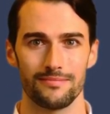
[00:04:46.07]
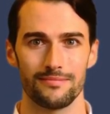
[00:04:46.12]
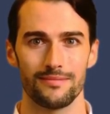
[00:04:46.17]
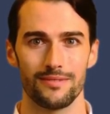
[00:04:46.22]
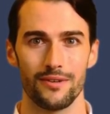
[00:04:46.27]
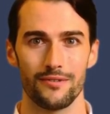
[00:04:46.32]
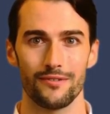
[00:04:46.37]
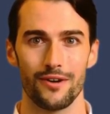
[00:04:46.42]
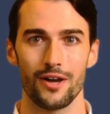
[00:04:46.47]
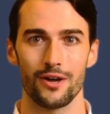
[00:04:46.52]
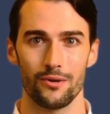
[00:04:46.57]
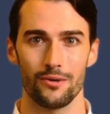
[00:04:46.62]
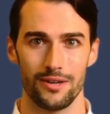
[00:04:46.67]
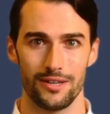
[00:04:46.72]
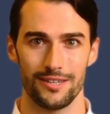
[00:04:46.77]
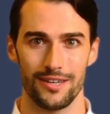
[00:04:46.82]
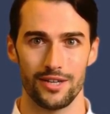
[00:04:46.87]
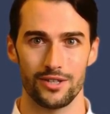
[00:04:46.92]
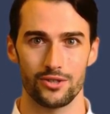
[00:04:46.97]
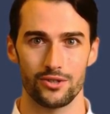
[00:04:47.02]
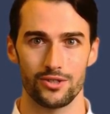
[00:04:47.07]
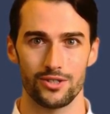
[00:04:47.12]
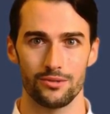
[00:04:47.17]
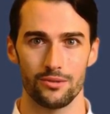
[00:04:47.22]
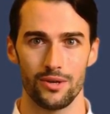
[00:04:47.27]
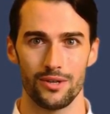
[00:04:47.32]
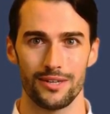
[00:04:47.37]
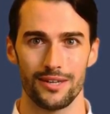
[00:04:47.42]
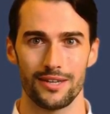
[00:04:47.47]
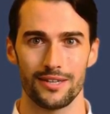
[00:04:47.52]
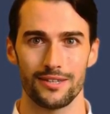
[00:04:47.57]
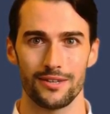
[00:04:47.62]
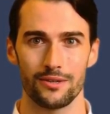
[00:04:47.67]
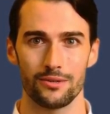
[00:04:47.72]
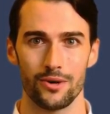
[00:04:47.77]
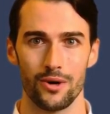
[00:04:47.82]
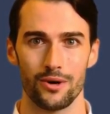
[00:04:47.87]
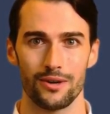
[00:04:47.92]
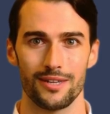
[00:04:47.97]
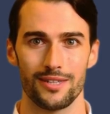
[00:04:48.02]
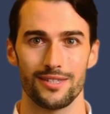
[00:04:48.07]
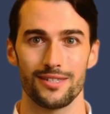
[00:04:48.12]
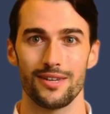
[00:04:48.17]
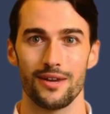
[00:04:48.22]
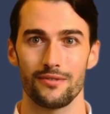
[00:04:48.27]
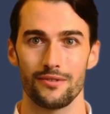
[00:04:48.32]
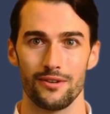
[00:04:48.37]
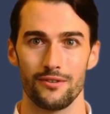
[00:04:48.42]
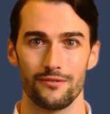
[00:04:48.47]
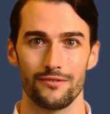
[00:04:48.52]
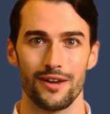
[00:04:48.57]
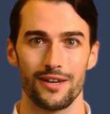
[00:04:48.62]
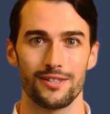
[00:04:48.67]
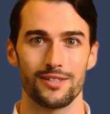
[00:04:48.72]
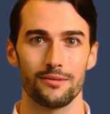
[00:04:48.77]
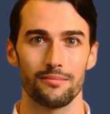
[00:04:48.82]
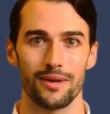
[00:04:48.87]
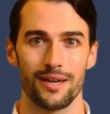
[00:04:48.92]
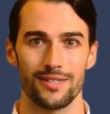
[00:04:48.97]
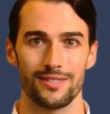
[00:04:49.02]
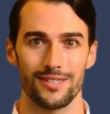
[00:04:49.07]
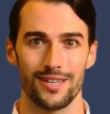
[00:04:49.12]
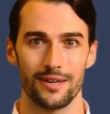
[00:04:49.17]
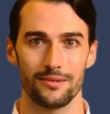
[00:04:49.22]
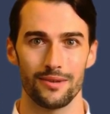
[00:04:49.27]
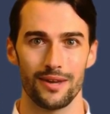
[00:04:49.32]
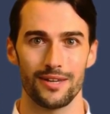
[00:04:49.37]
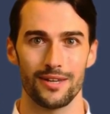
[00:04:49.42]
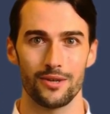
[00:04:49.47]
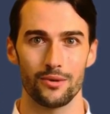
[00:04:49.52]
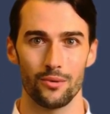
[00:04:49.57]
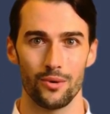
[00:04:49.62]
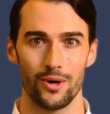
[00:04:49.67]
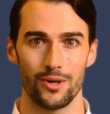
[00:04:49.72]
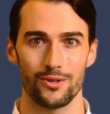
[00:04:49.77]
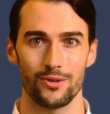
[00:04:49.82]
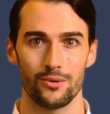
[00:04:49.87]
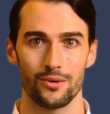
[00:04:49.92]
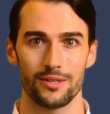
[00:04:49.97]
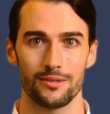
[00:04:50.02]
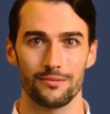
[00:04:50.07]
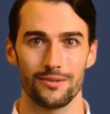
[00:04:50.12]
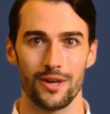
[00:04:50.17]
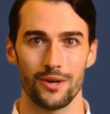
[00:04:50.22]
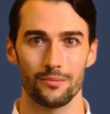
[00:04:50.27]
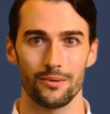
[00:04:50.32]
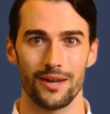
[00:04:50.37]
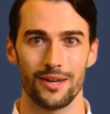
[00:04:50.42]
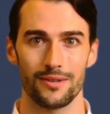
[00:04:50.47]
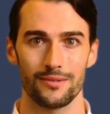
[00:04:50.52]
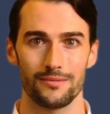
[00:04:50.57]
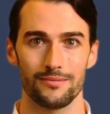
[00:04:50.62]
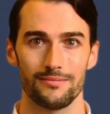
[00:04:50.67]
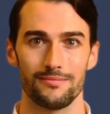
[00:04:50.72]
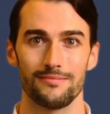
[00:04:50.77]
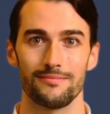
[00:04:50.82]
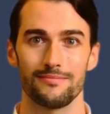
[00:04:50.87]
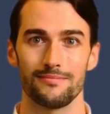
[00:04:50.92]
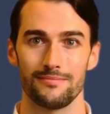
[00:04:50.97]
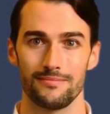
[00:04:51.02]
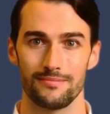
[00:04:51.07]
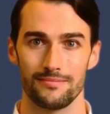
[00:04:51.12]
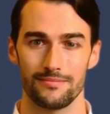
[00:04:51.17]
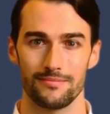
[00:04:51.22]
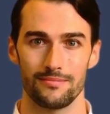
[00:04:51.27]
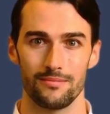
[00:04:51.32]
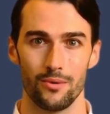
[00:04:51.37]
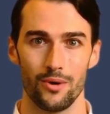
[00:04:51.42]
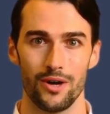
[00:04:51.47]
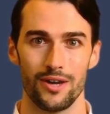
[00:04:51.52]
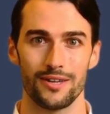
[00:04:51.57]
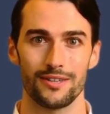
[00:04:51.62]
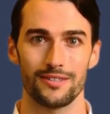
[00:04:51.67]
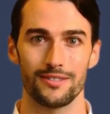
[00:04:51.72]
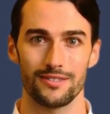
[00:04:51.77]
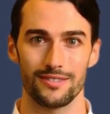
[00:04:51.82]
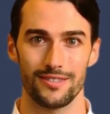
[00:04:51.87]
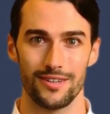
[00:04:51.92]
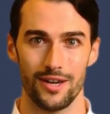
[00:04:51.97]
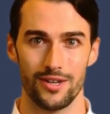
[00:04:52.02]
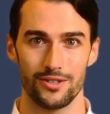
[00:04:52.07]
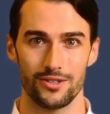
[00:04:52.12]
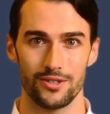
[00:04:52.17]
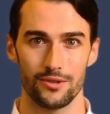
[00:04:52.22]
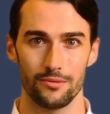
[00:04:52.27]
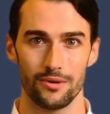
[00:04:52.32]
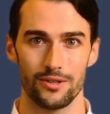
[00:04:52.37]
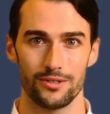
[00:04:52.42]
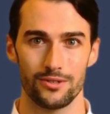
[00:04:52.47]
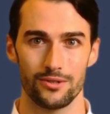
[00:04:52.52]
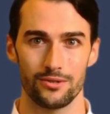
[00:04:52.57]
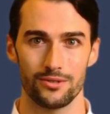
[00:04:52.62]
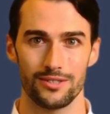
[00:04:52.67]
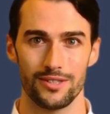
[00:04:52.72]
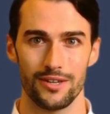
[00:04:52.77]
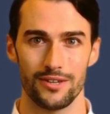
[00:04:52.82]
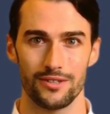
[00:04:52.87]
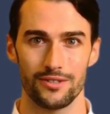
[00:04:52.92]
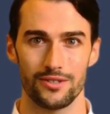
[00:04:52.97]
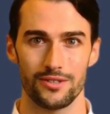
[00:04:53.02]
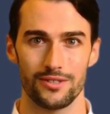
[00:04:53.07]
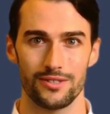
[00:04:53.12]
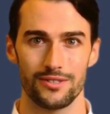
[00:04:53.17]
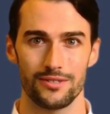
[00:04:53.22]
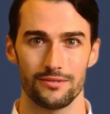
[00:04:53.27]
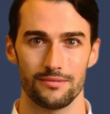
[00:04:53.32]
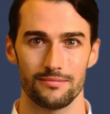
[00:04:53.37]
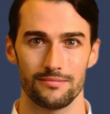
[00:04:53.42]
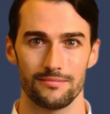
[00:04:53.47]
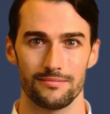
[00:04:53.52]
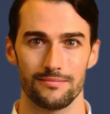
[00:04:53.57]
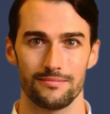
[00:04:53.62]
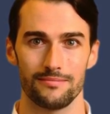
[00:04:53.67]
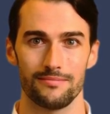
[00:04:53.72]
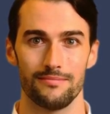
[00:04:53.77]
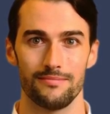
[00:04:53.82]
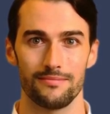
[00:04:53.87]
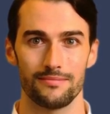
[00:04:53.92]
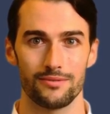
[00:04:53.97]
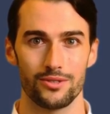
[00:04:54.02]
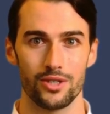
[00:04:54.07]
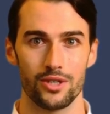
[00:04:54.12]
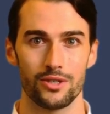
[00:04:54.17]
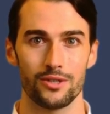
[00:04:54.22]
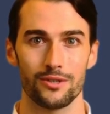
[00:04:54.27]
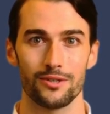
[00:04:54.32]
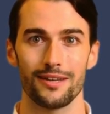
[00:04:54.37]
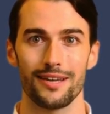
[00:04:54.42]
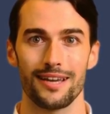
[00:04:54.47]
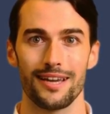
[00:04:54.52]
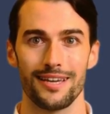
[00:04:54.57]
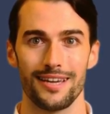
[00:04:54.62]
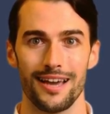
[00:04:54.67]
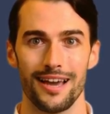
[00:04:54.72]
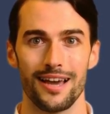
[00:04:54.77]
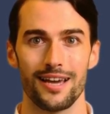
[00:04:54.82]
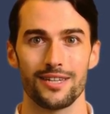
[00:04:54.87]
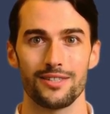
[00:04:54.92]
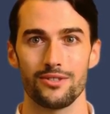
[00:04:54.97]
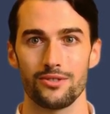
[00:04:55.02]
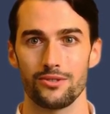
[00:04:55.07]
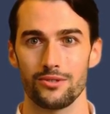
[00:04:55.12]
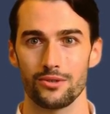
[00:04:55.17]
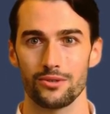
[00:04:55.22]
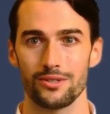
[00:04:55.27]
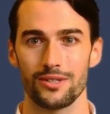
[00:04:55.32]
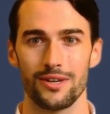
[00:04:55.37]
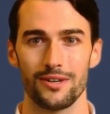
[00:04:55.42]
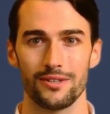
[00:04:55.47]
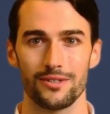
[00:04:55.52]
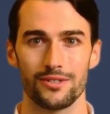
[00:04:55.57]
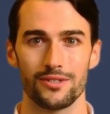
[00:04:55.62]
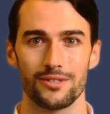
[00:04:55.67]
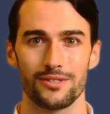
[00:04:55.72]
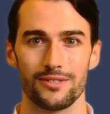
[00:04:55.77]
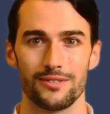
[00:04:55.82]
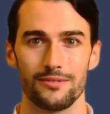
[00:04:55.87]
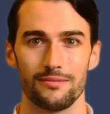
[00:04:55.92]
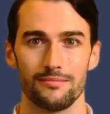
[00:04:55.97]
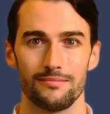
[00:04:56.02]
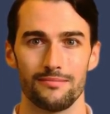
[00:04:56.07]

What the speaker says: The following measures are key components of an effective anti-money laundering program. 1. Customer due diligence. 2. Enhanced due diligence.